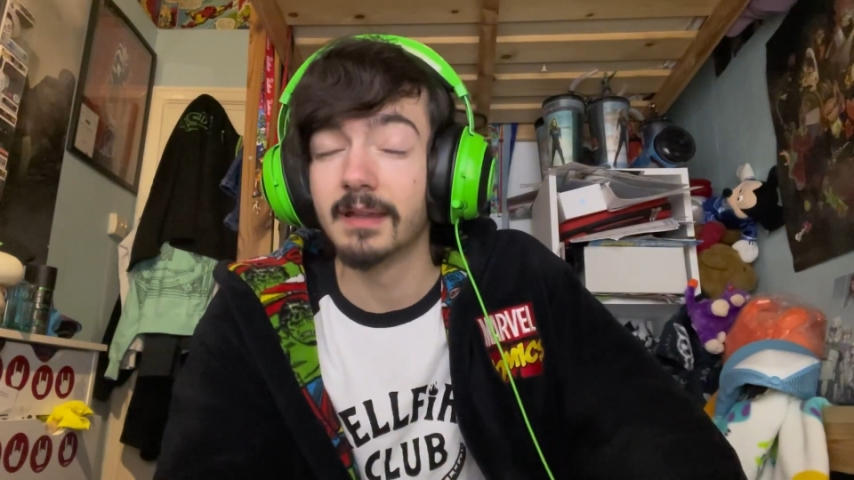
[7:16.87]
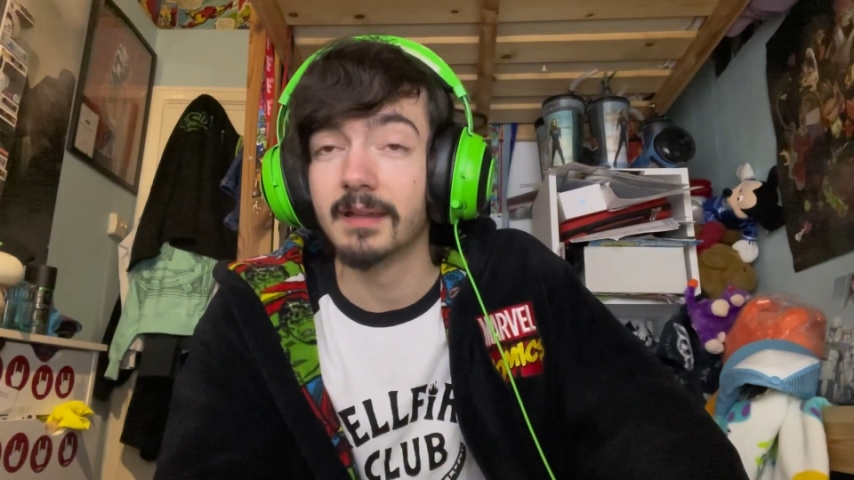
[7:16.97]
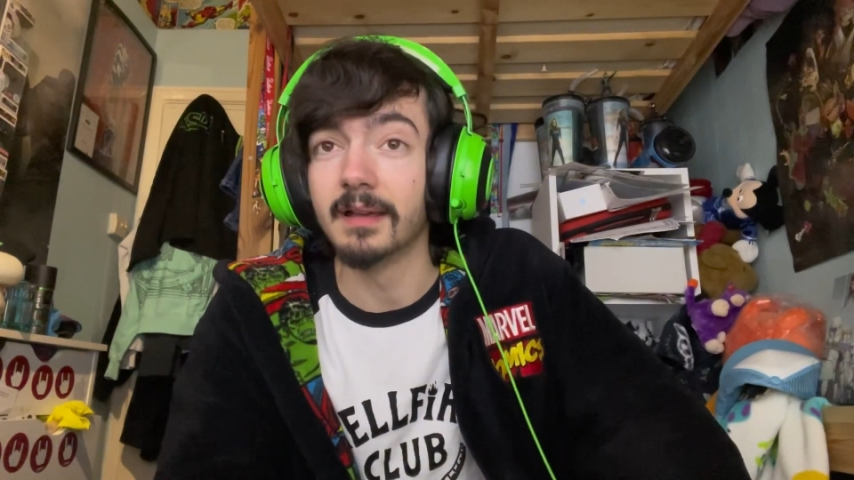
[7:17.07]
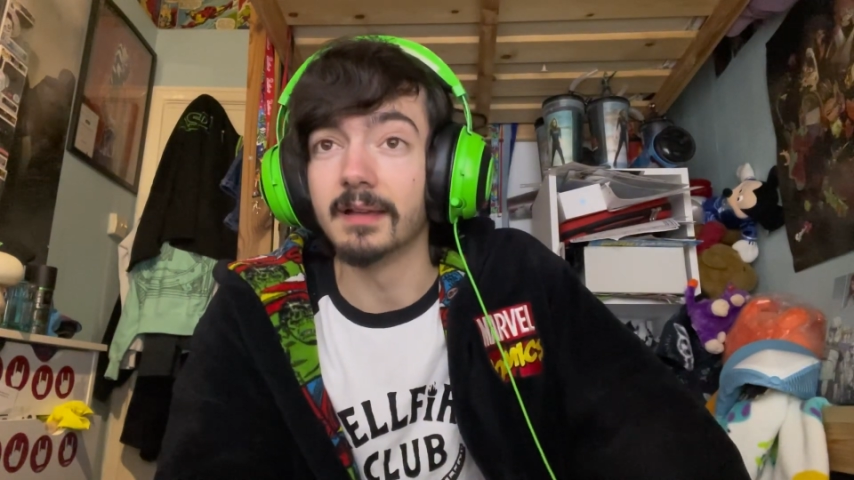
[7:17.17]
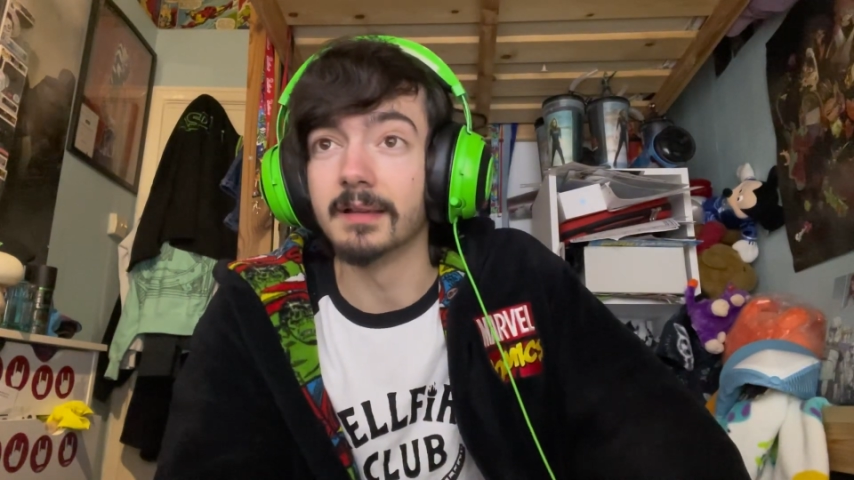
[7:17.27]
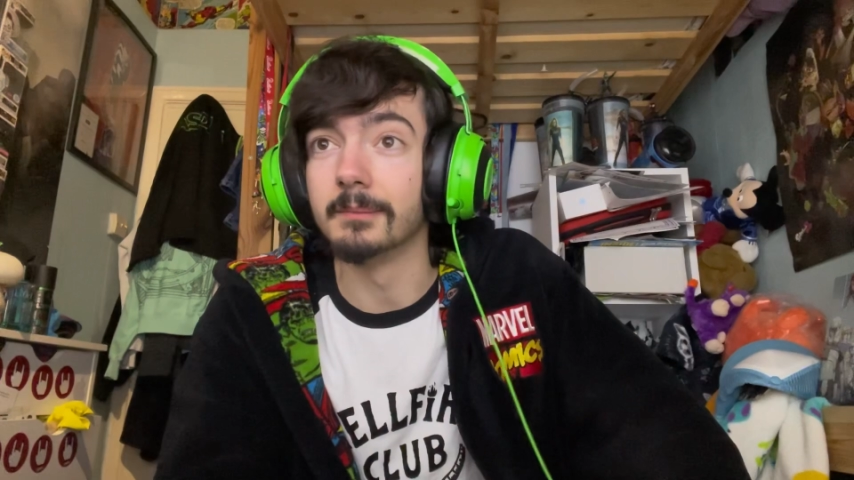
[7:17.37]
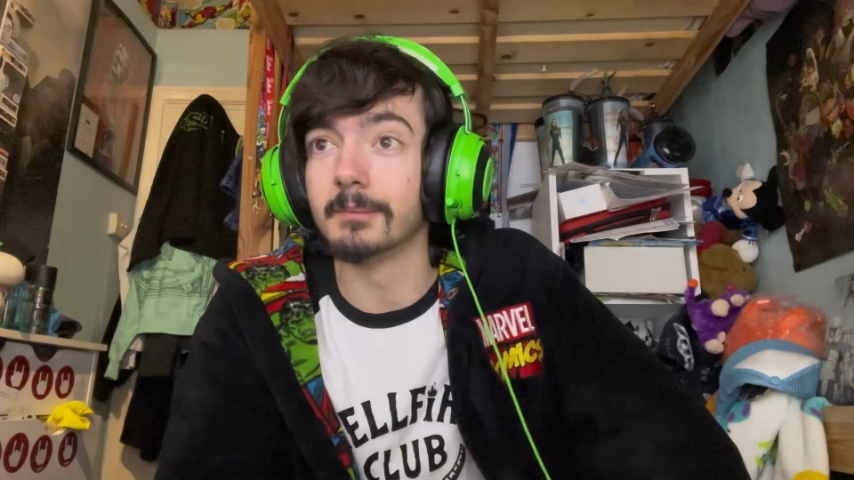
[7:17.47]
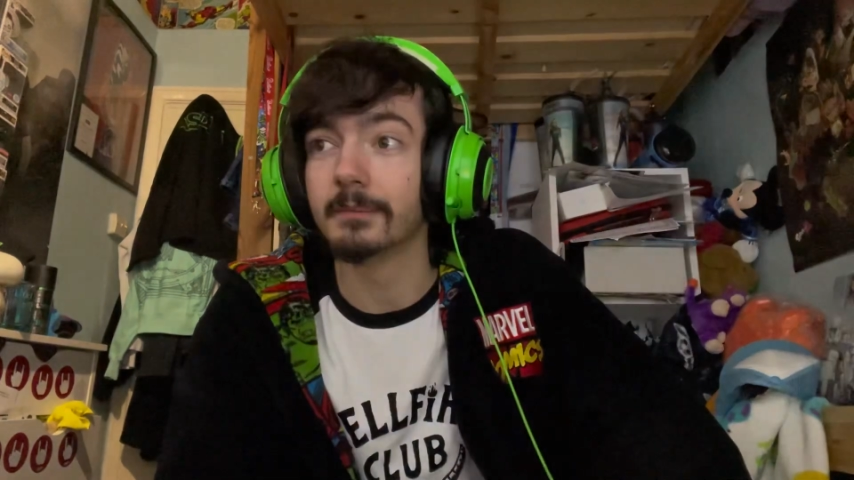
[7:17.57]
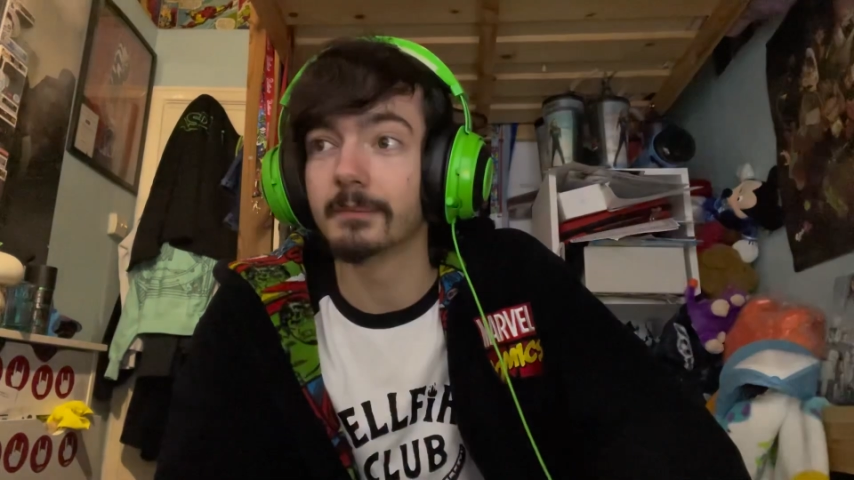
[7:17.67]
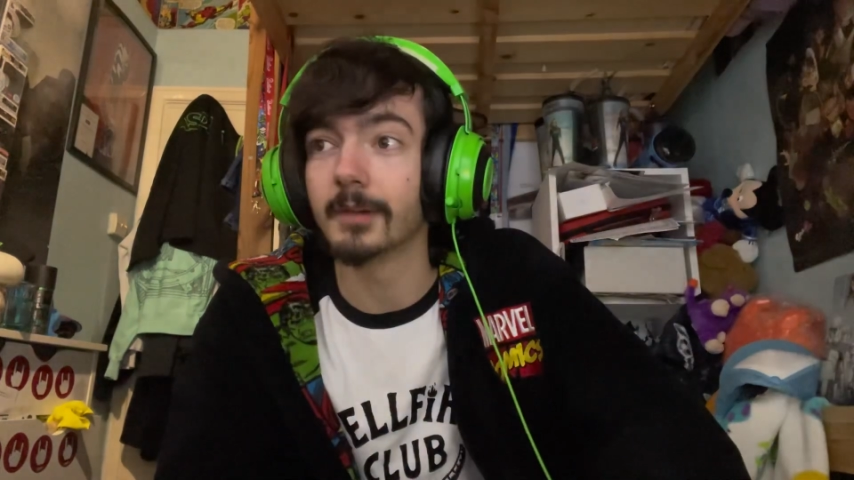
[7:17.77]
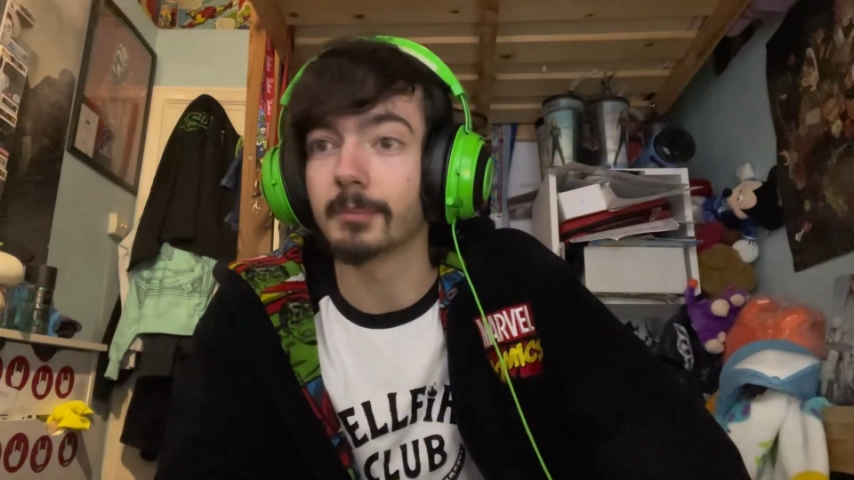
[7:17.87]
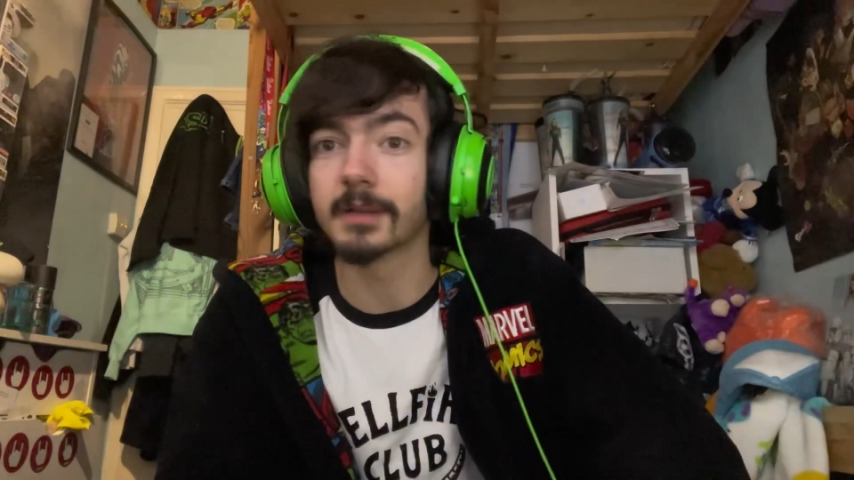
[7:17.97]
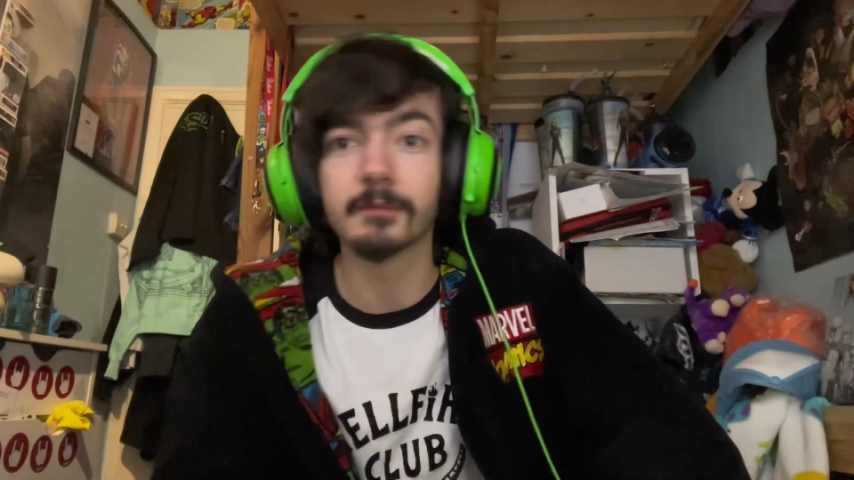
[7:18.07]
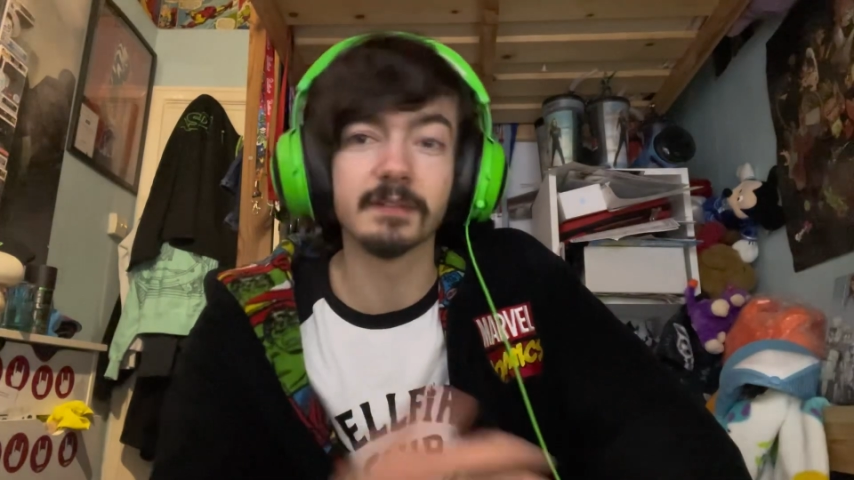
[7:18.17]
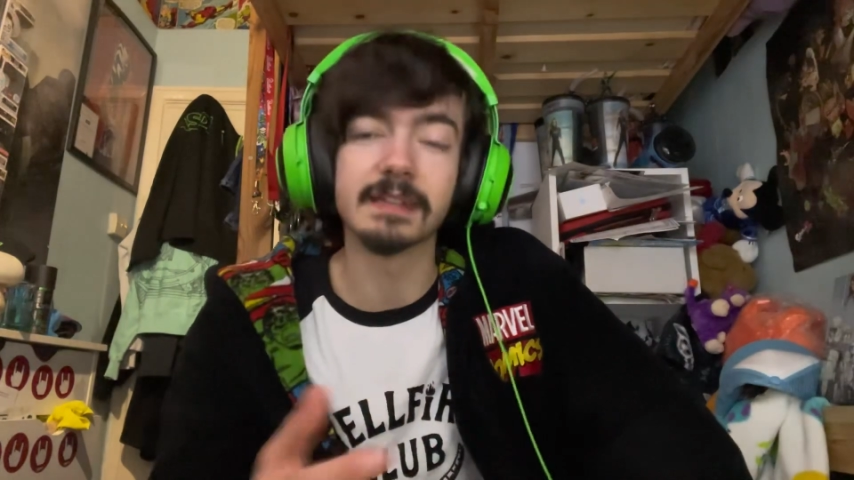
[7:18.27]
I'll be
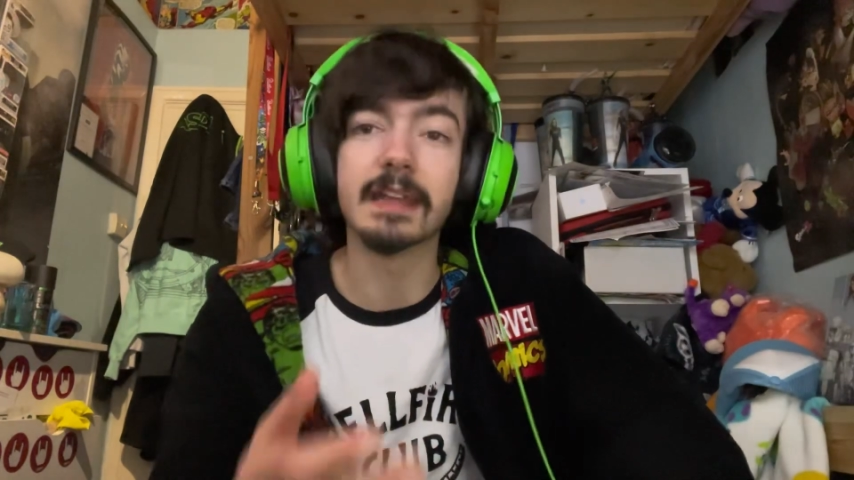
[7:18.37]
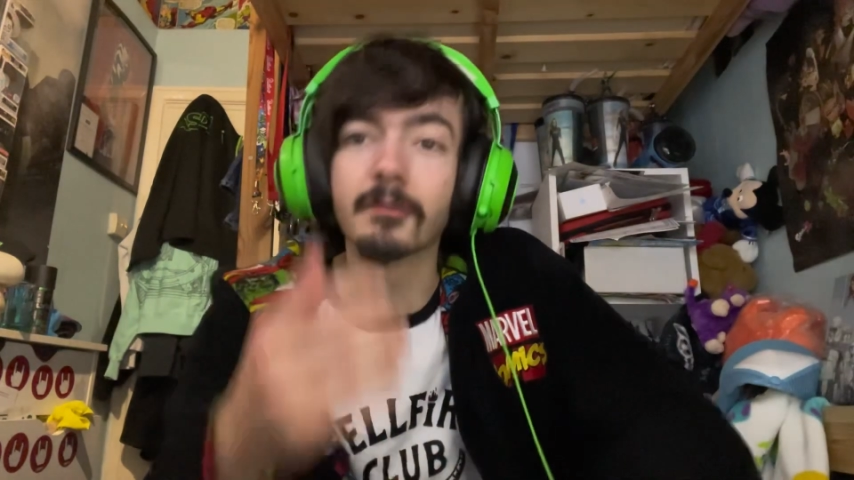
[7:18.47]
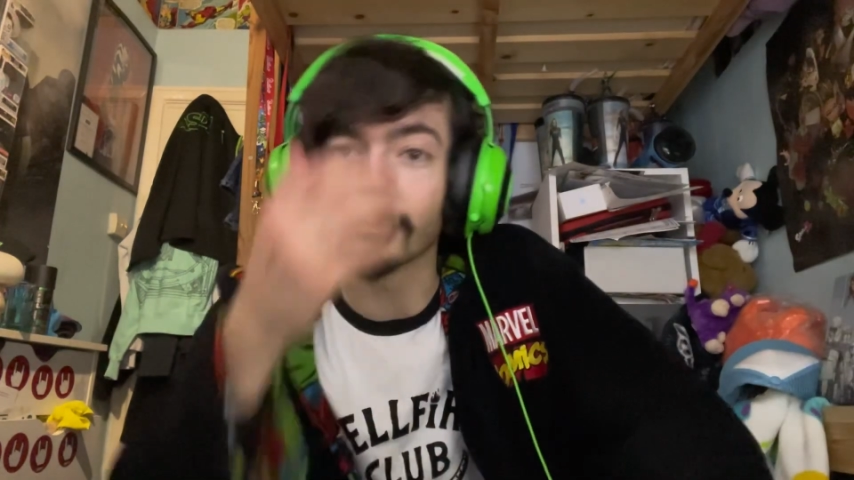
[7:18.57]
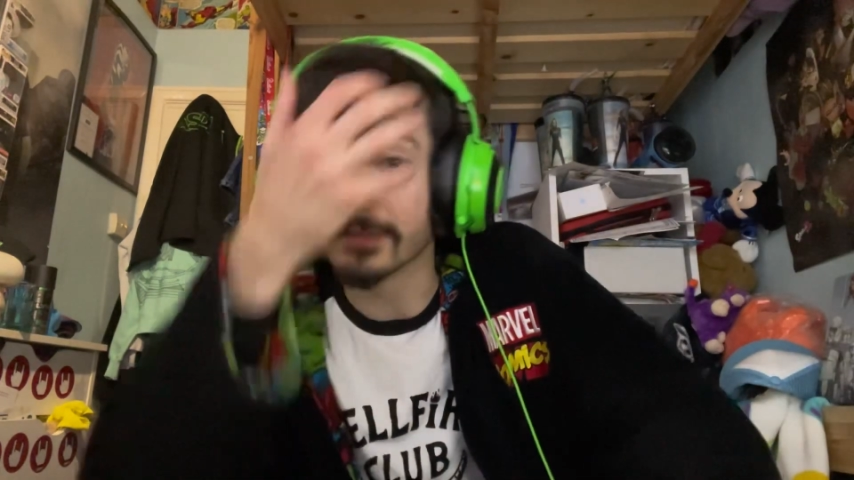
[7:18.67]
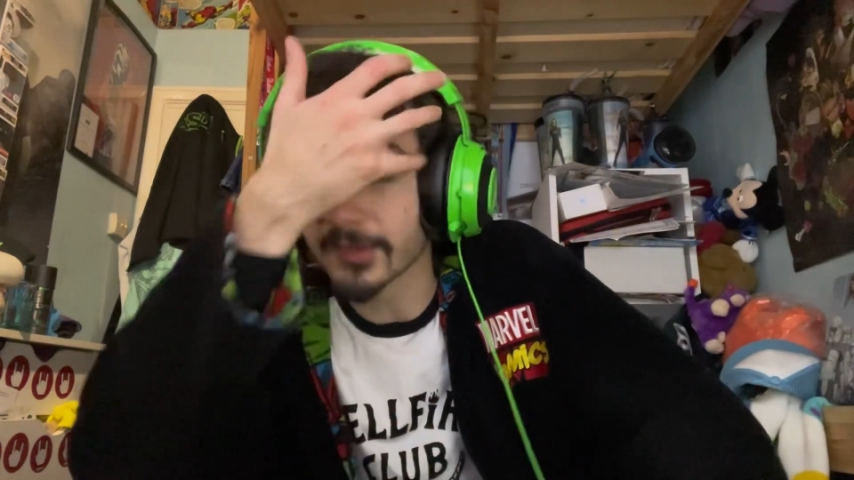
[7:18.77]
covering the other ones